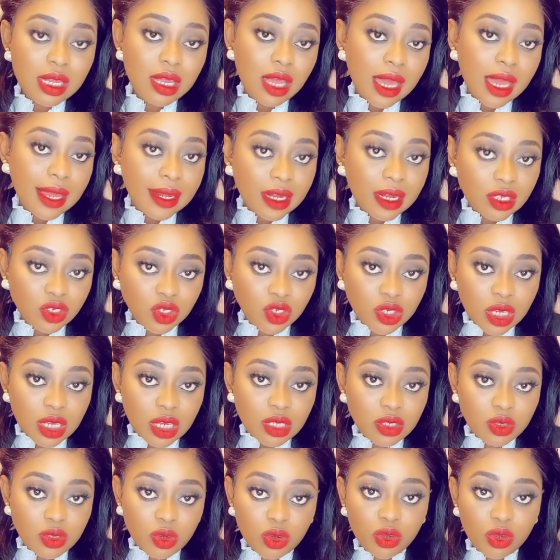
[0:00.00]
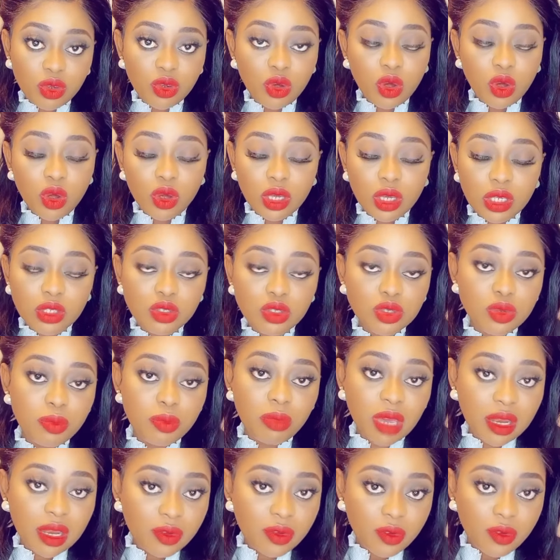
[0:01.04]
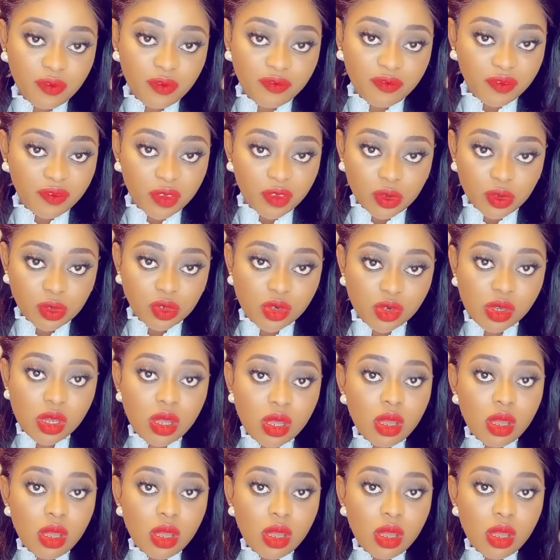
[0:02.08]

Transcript: NHS or you're into medical field.